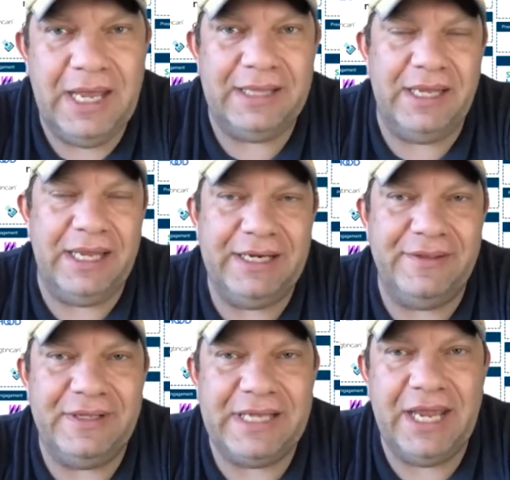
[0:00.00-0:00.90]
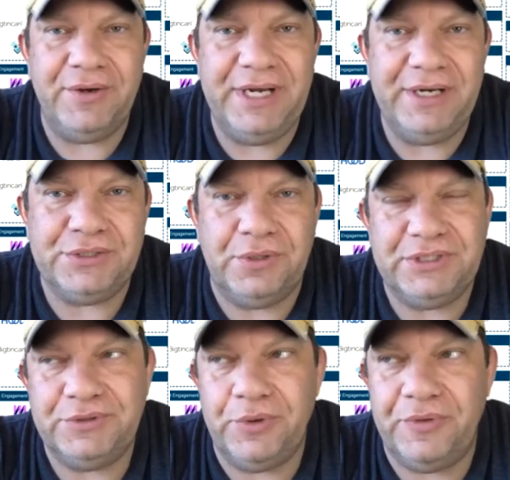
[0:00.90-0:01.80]
At the end of the day, you need a
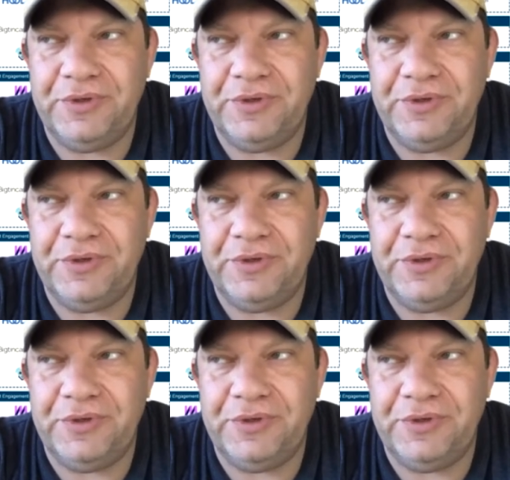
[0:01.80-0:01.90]
source of truth.